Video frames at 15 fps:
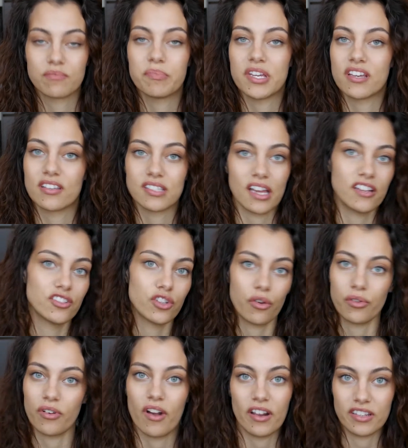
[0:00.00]
because I
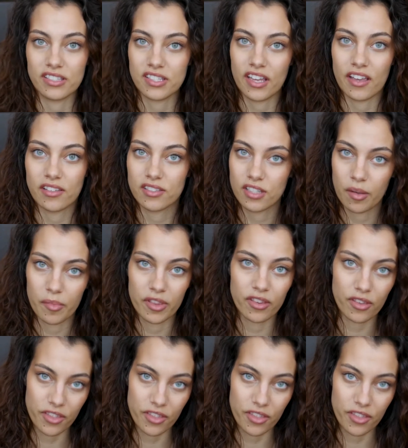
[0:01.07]
don't know how to say some of the